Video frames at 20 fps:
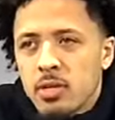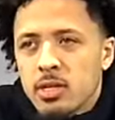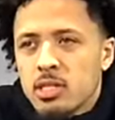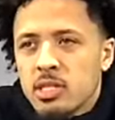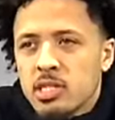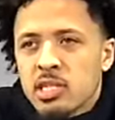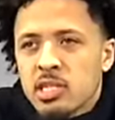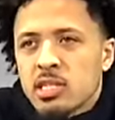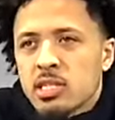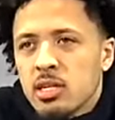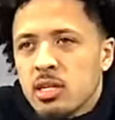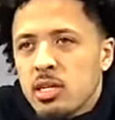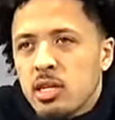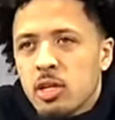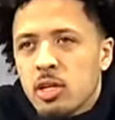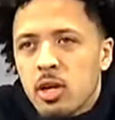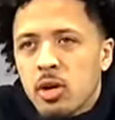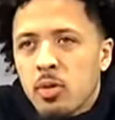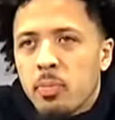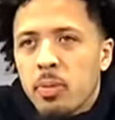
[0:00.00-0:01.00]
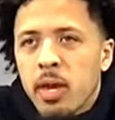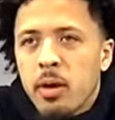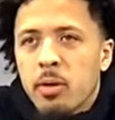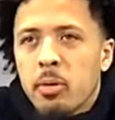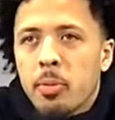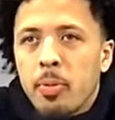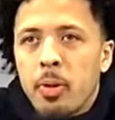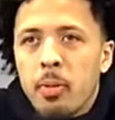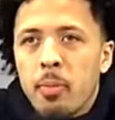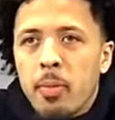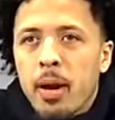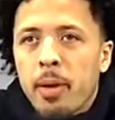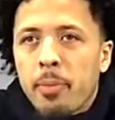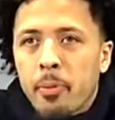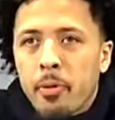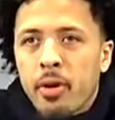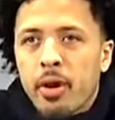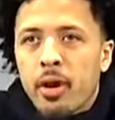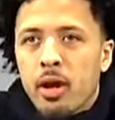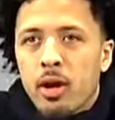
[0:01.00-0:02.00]
Just to, you know, be able to put my
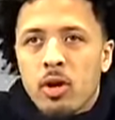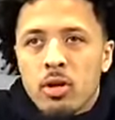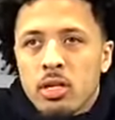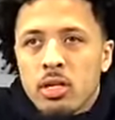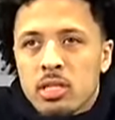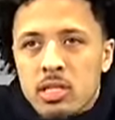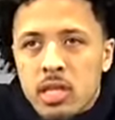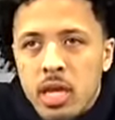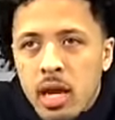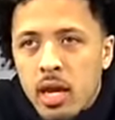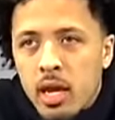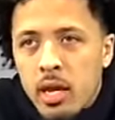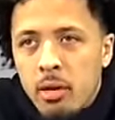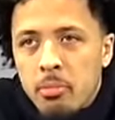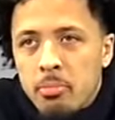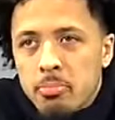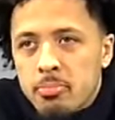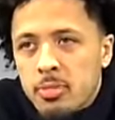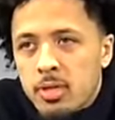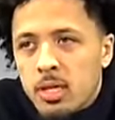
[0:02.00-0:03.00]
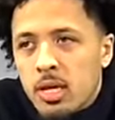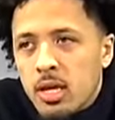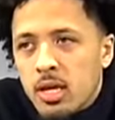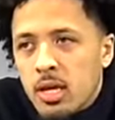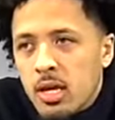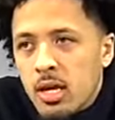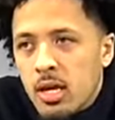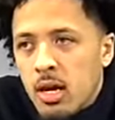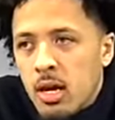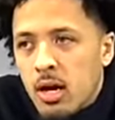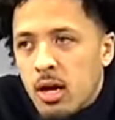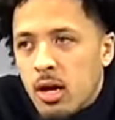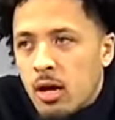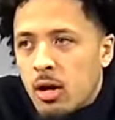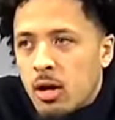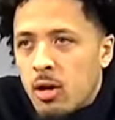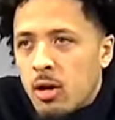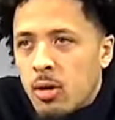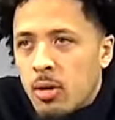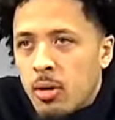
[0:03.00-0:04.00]
print on this game, you
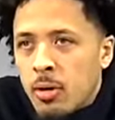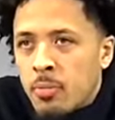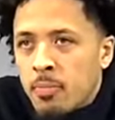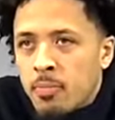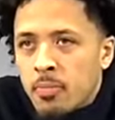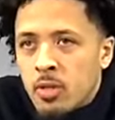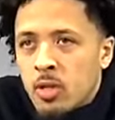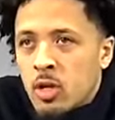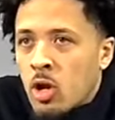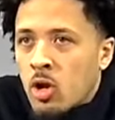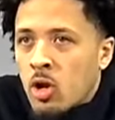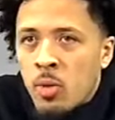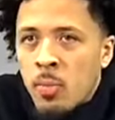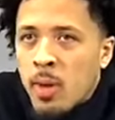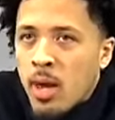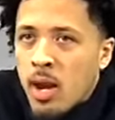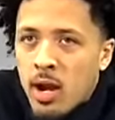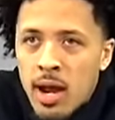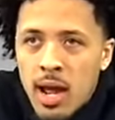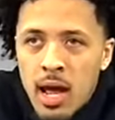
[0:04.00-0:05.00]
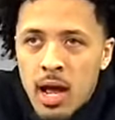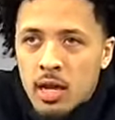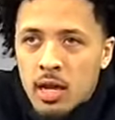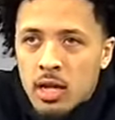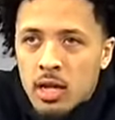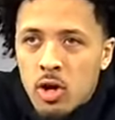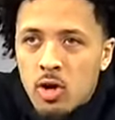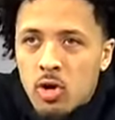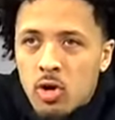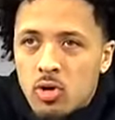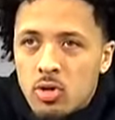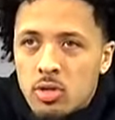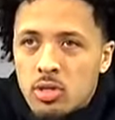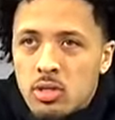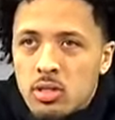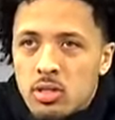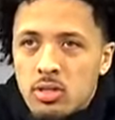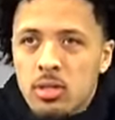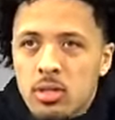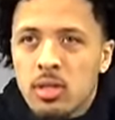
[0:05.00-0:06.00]
know, no matter how it goes,
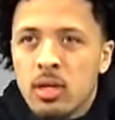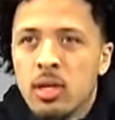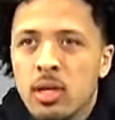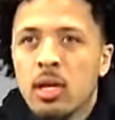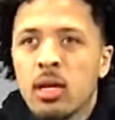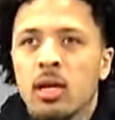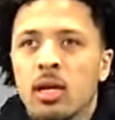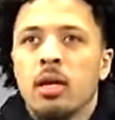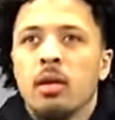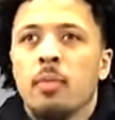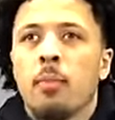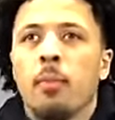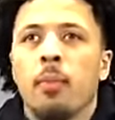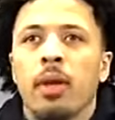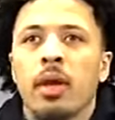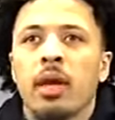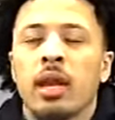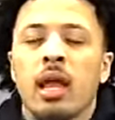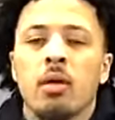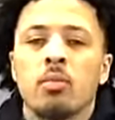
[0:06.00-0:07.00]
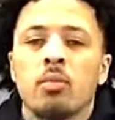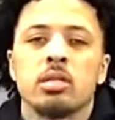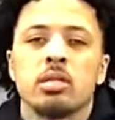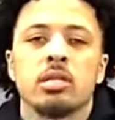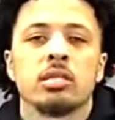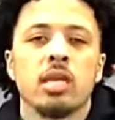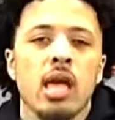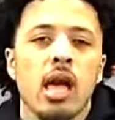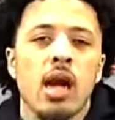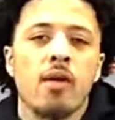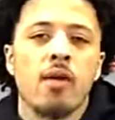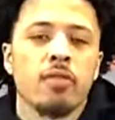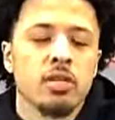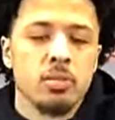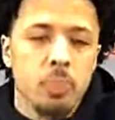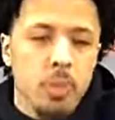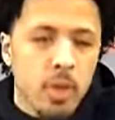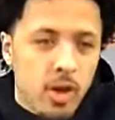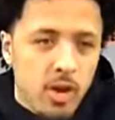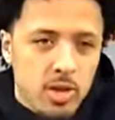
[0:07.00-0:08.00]
being able to say I've
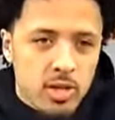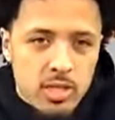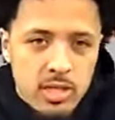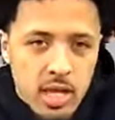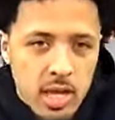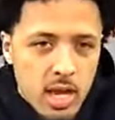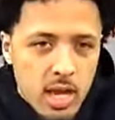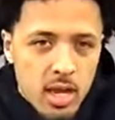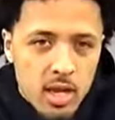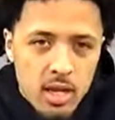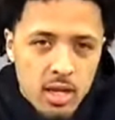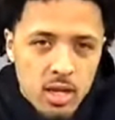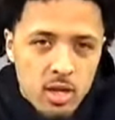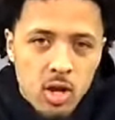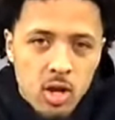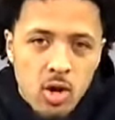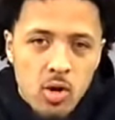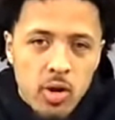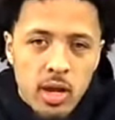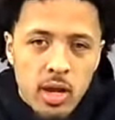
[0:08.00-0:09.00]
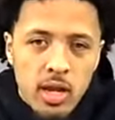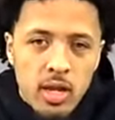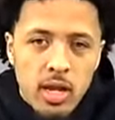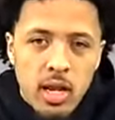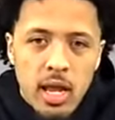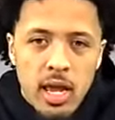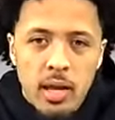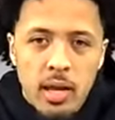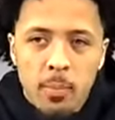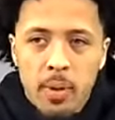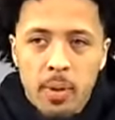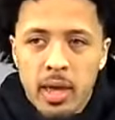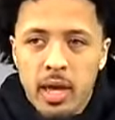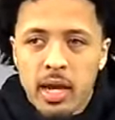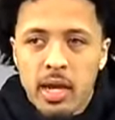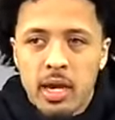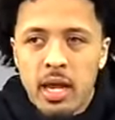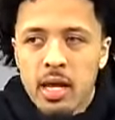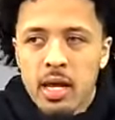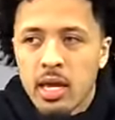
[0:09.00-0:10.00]
experienced that, you know, and played
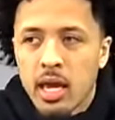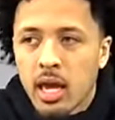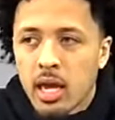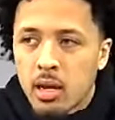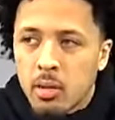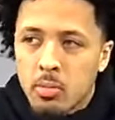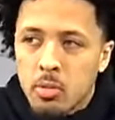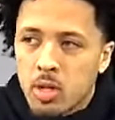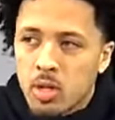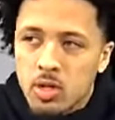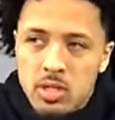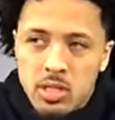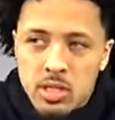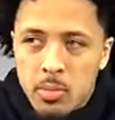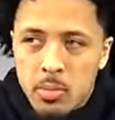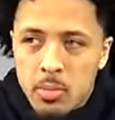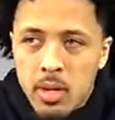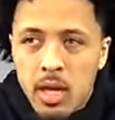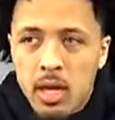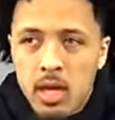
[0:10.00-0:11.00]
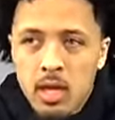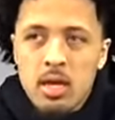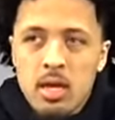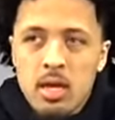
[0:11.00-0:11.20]
in that game, you know, it's something that,